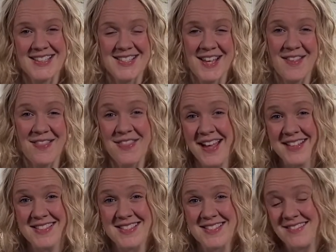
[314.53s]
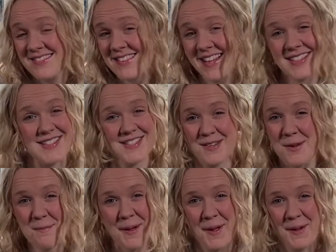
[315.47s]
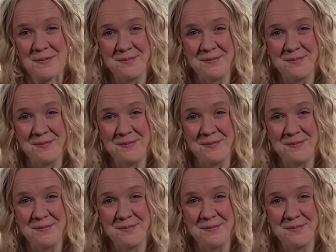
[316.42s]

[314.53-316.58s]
So that's super.